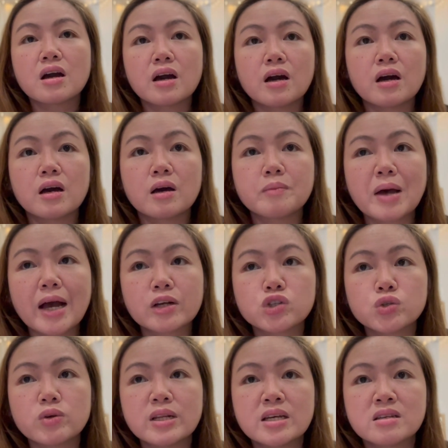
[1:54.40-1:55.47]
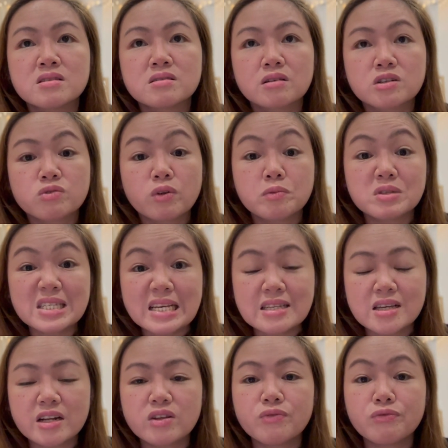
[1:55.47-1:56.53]
Actually, it starts from
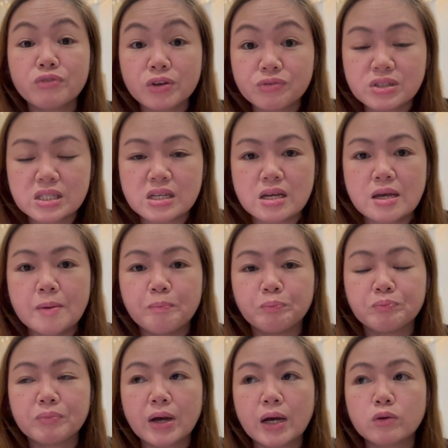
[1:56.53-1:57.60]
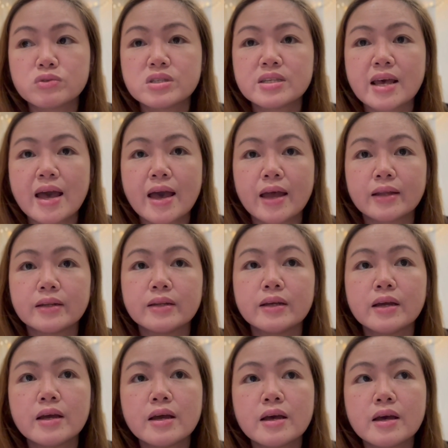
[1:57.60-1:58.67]
£650, and
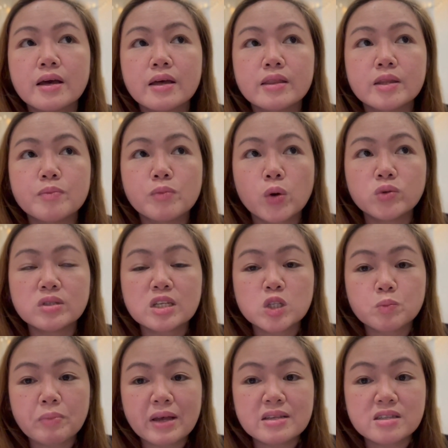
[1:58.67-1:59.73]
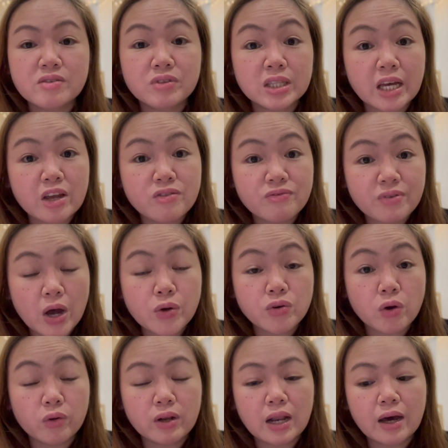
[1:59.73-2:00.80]
the most expensive that I found
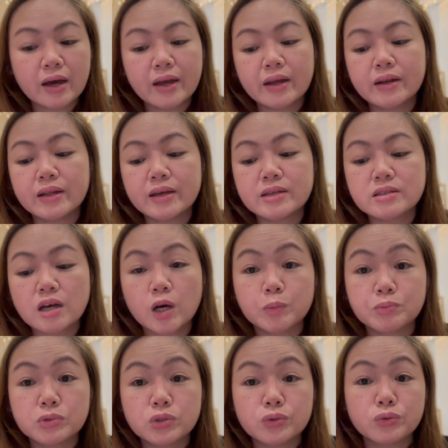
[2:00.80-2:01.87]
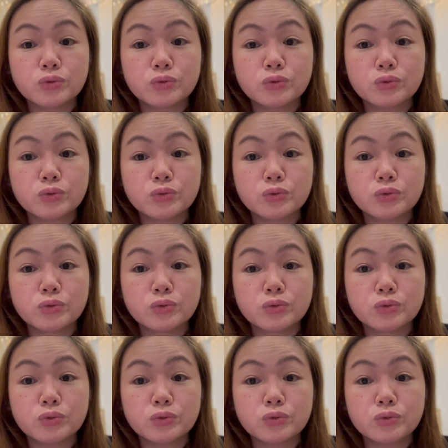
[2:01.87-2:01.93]
online is up to